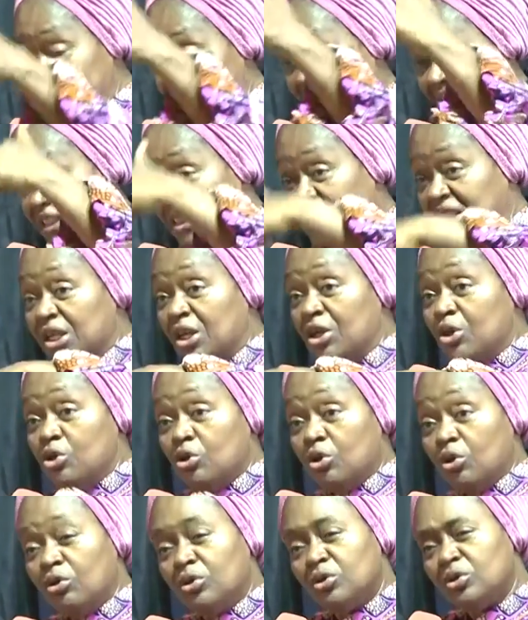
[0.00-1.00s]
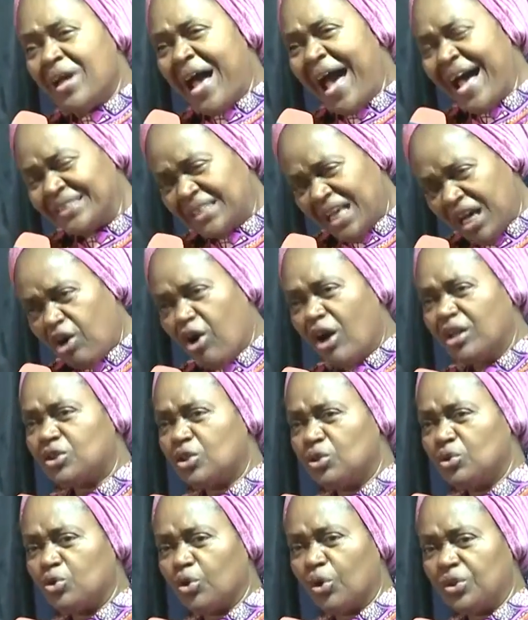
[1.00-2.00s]
in this, has
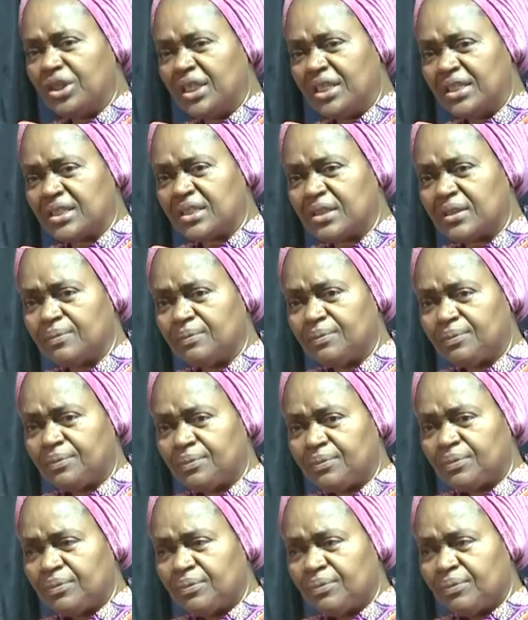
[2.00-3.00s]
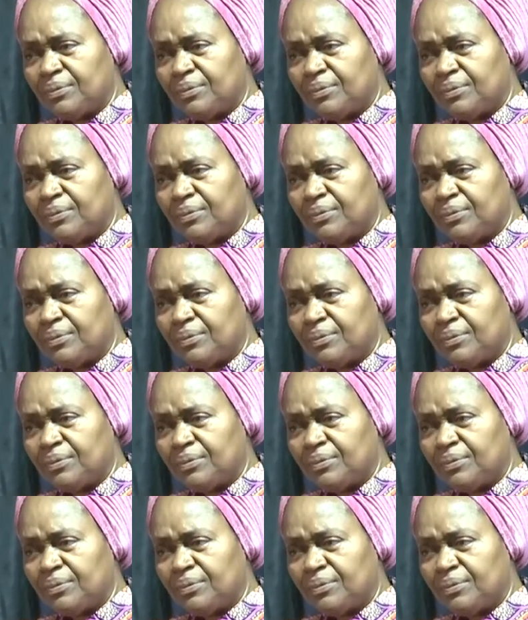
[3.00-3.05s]
it gotten to this?